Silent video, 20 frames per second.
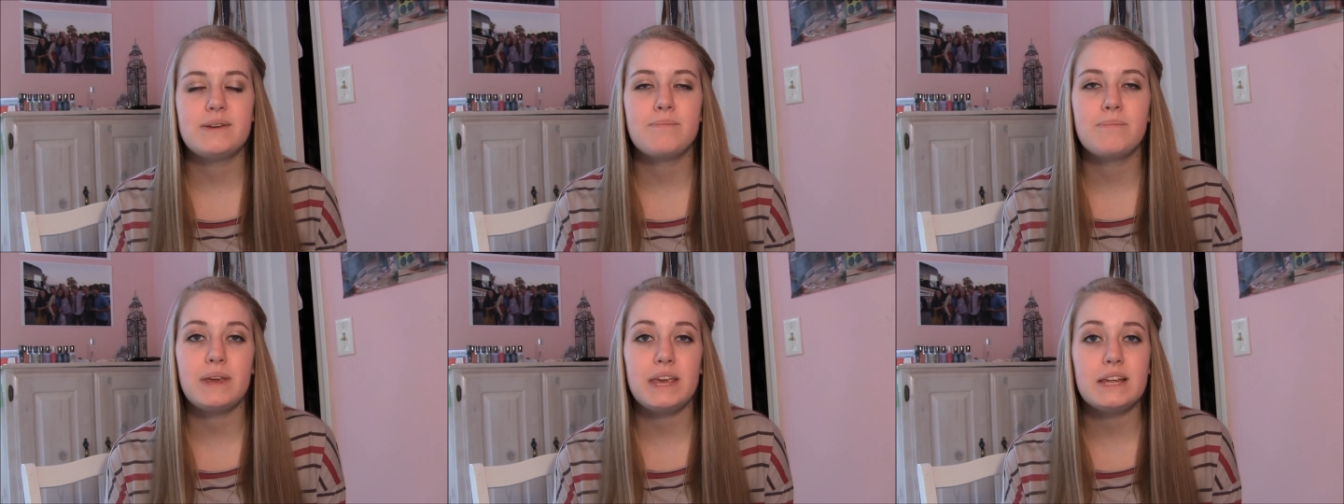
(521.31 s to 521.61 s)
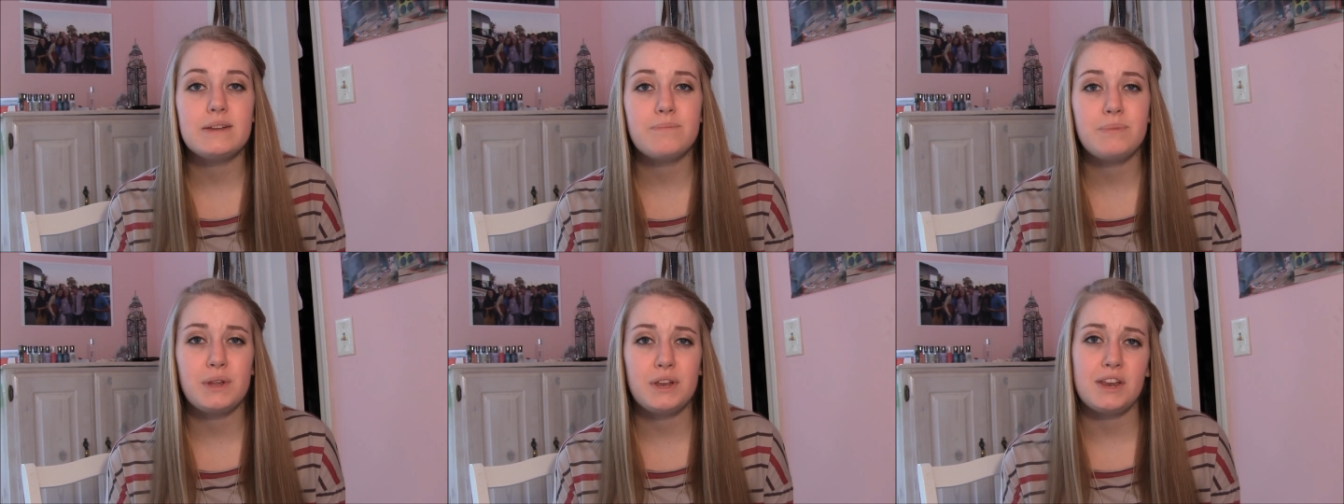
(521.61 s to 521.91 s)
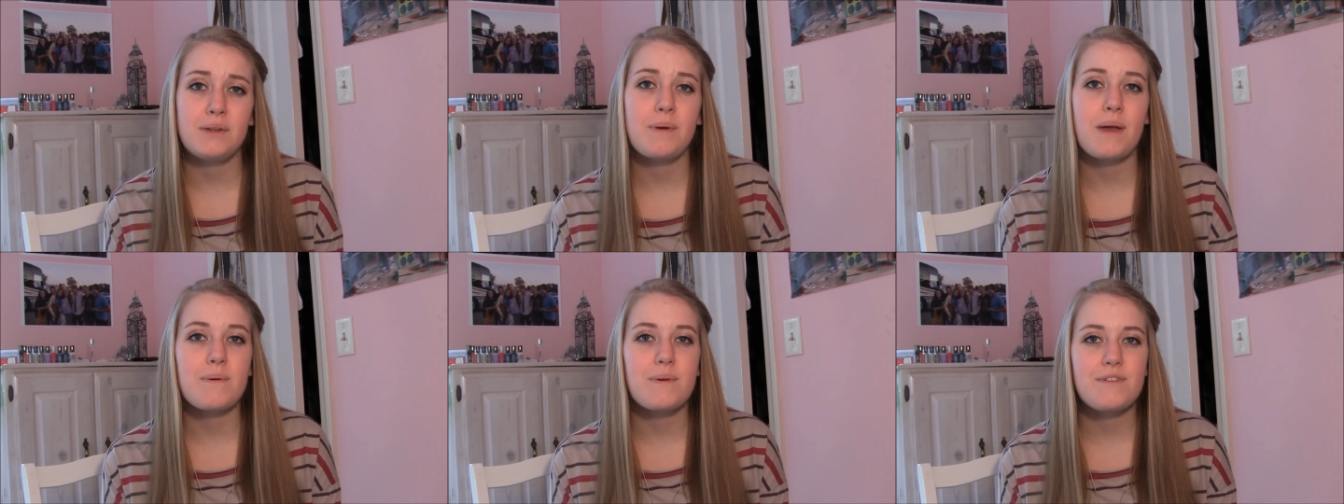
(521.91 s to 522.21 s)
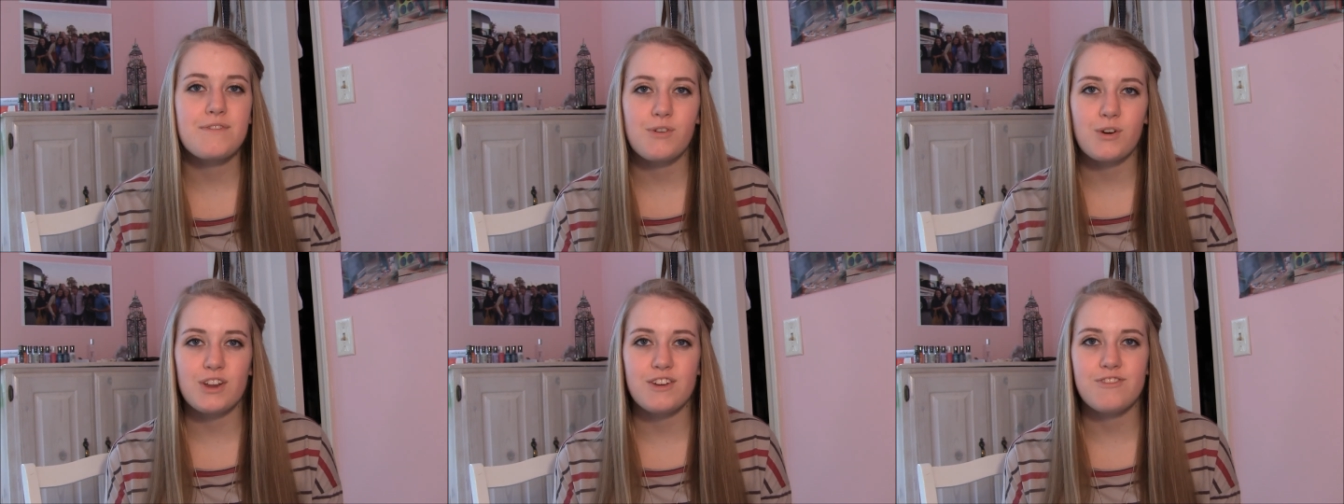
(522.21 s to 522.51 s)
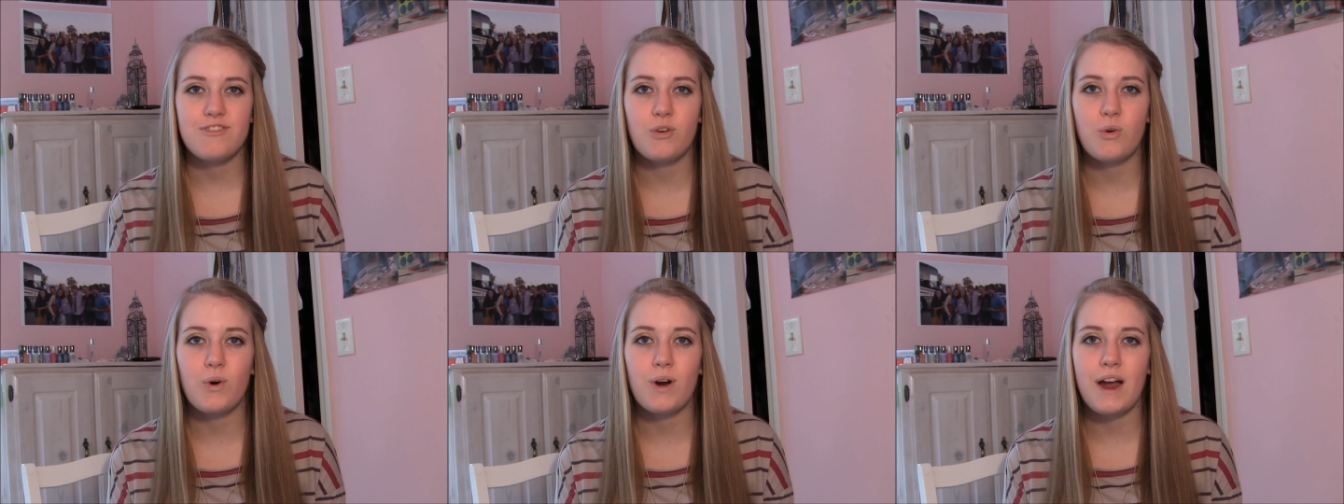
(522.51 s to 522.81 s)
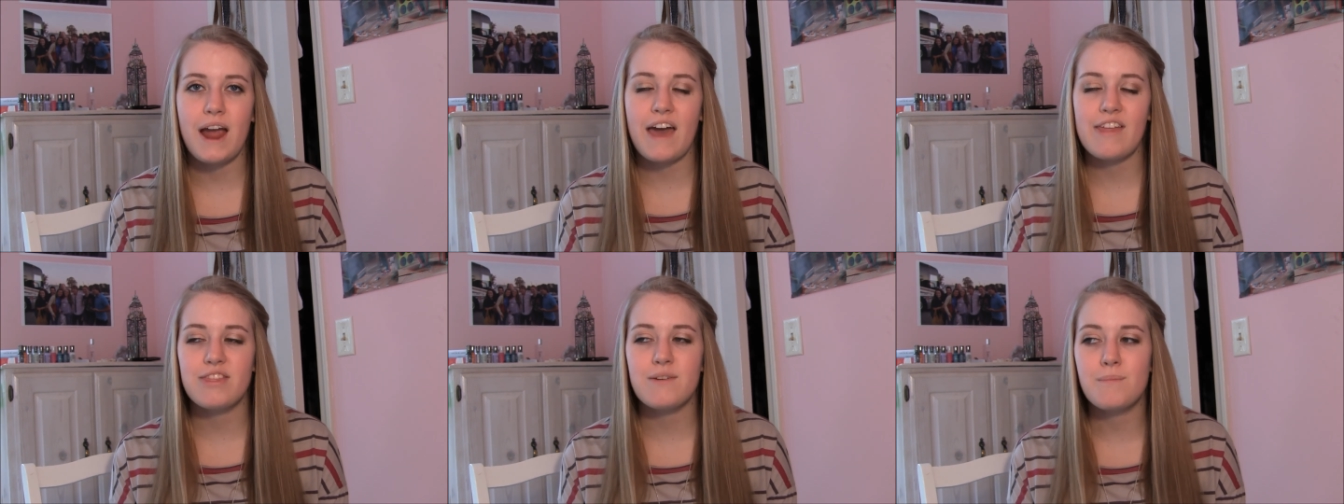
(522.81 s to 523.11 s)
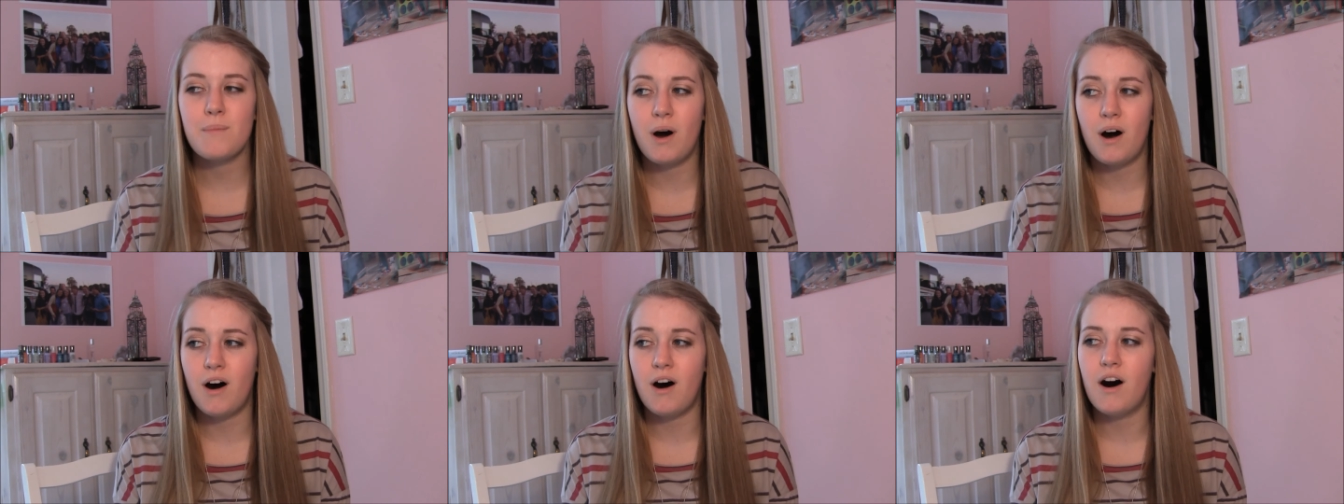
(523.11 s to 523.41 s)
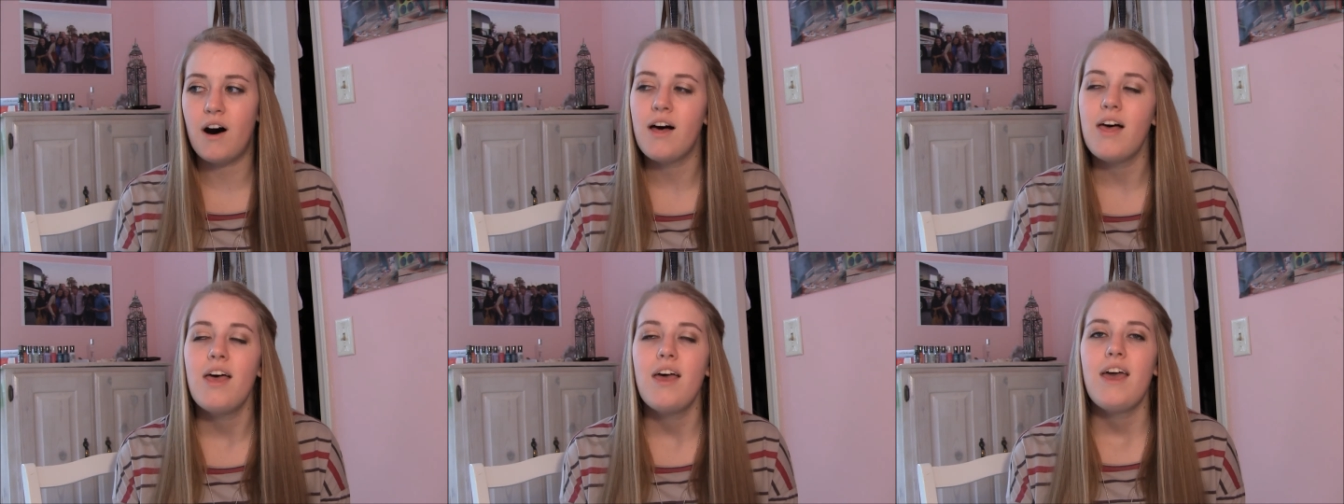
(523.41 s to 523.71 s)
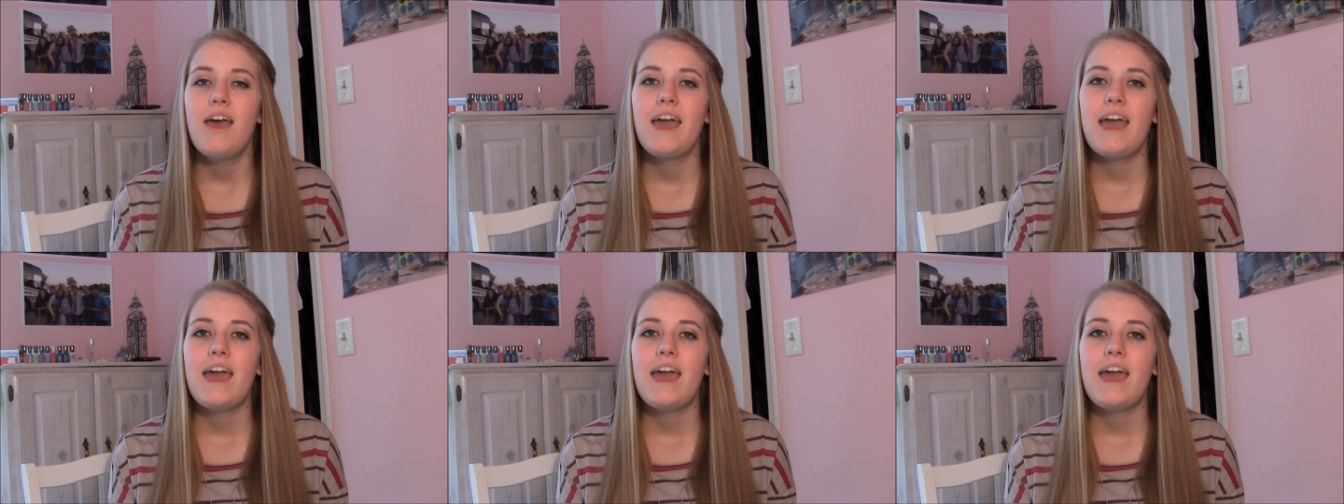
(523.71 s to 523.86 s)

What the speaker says: meet Beauty Baby 44 at the mall,